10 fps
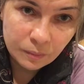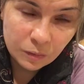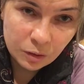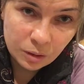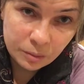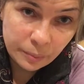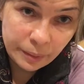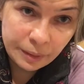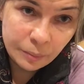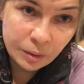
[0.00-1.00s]
just bear
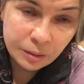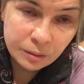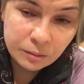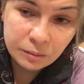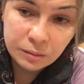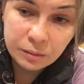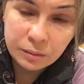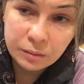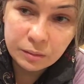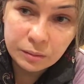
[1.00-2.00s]
in mind
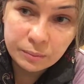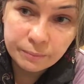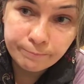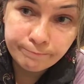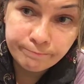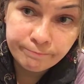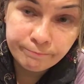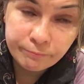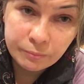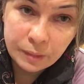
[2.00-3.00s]
uh,
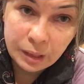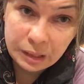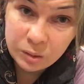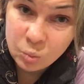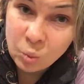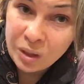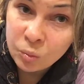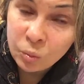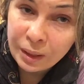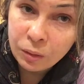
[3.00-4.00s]
it's one
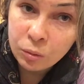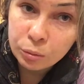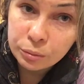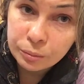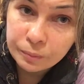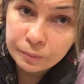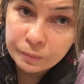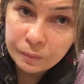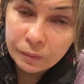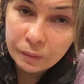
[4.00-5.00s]
week old.
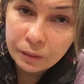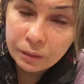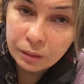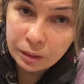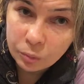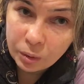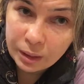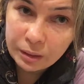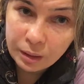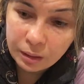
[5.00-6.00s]
In a way,
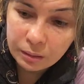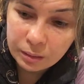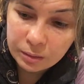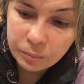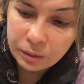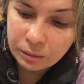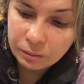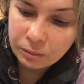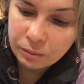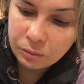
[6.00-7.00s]
like it's been
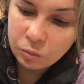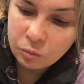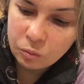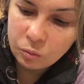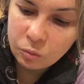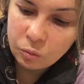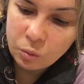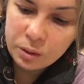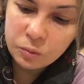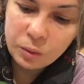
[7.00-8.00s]

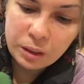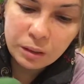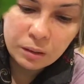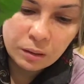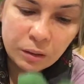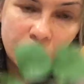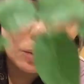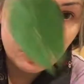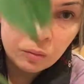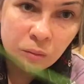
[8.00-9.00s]
one week
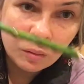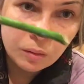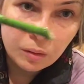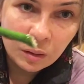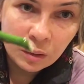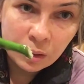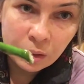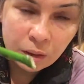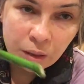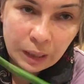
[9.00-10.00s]
ago
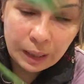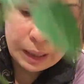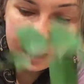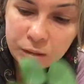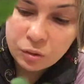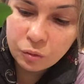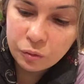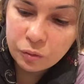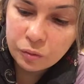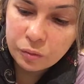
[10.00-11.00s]
cut
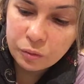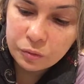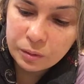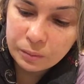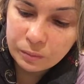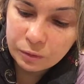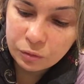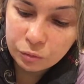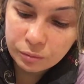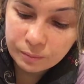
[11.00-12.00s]
off of the
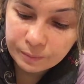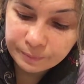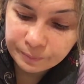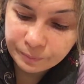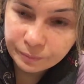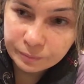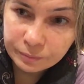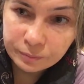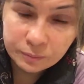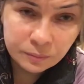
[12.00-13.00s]
root.
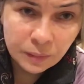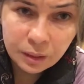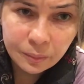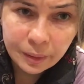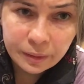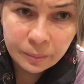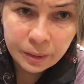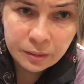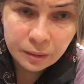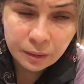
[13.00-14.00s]
Quite
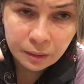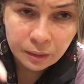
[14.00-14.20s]
amazingly.